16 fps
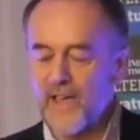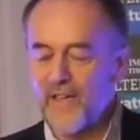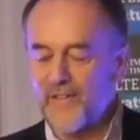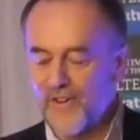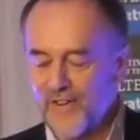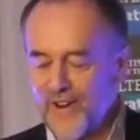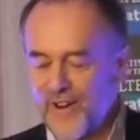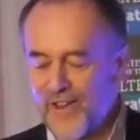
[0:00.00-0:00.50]

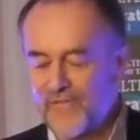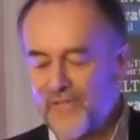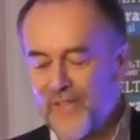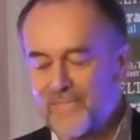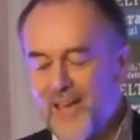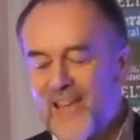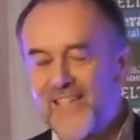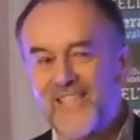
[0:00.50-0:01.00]
If you're looking
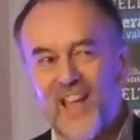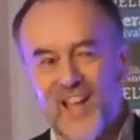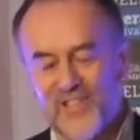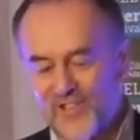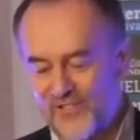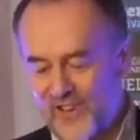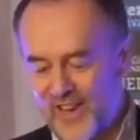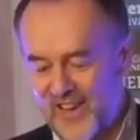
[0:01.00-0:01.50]
for the best
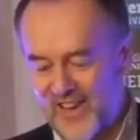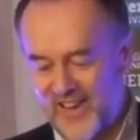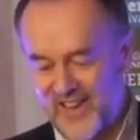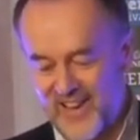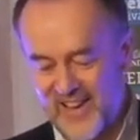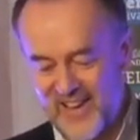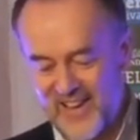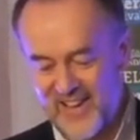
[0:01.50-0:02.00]
country,
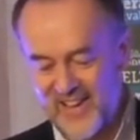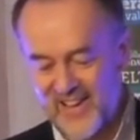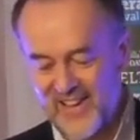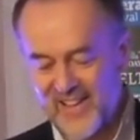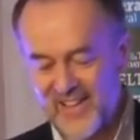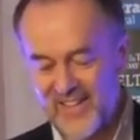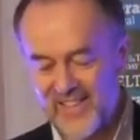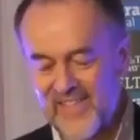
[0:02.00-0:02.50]

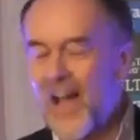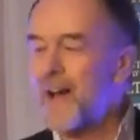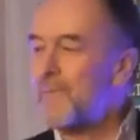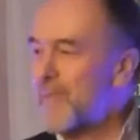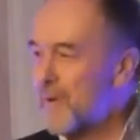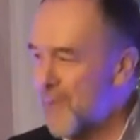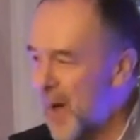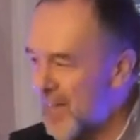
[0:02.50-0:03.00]

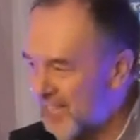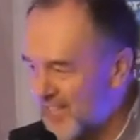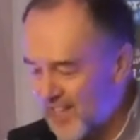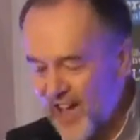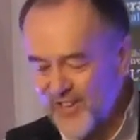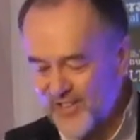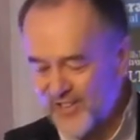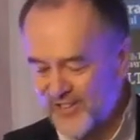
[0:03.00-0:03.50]
that'll be the
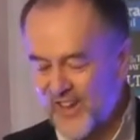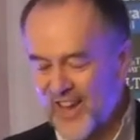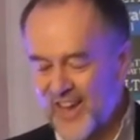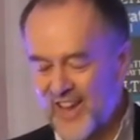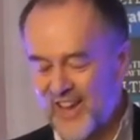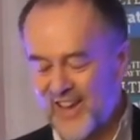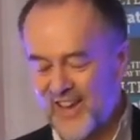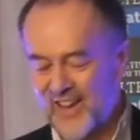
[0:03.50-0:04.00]
West
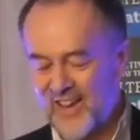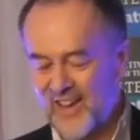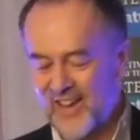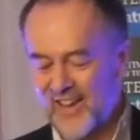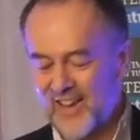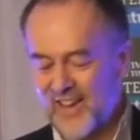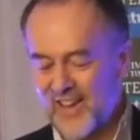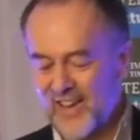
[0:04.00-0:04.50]
Country,
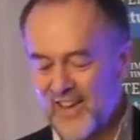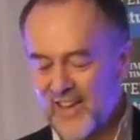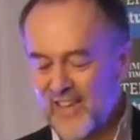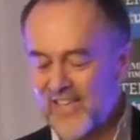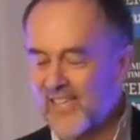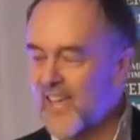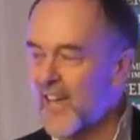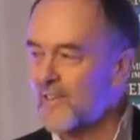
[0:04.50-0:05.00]

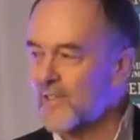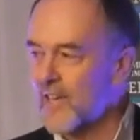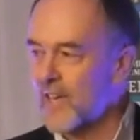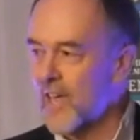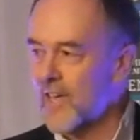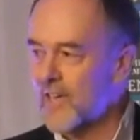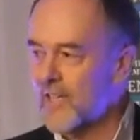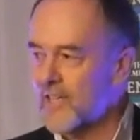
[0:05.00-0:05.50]
he
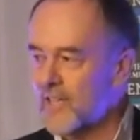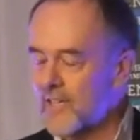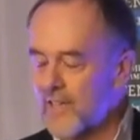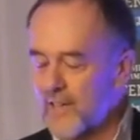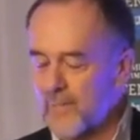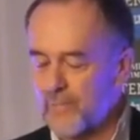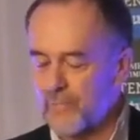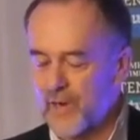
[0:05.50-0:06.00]
sounder-liked
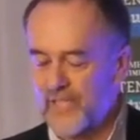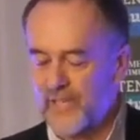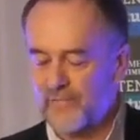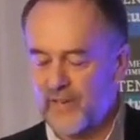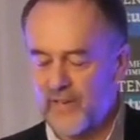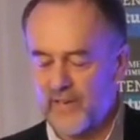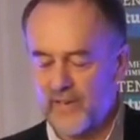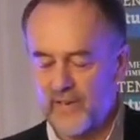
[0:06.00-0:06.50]

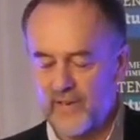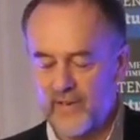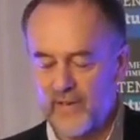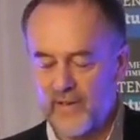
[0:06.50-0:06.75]
impressively.